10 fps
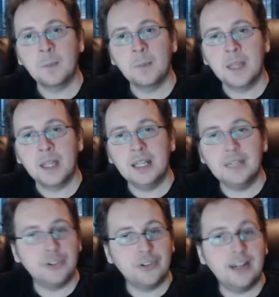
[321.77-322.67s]
They
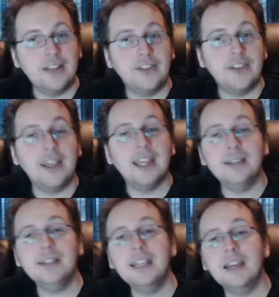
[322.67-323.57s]
even tried to say,
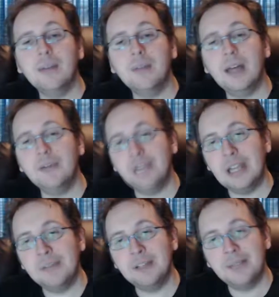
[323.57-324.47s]
yeah, I'm
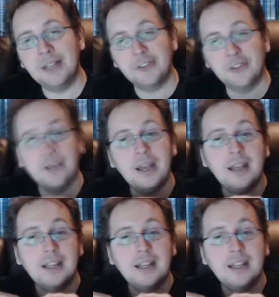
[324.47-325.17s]
trapped in a monster's body.